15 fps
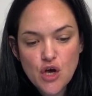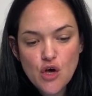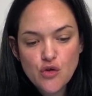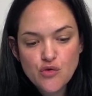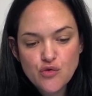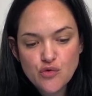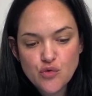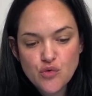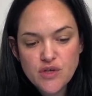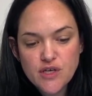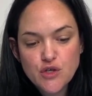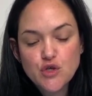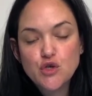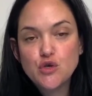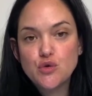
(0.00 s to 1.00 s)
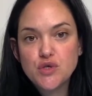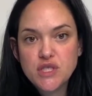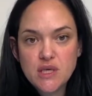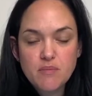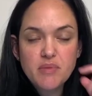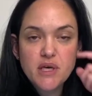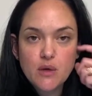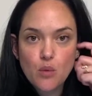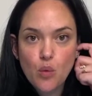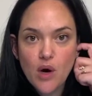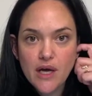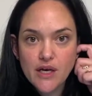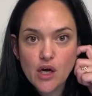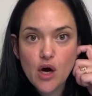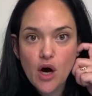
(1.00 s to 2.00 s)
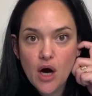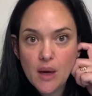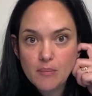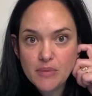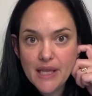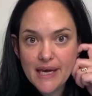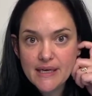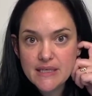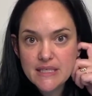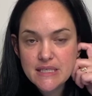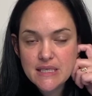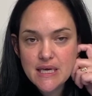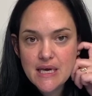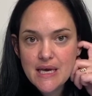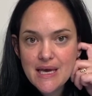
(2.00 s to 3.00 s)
through this UCP1 complex.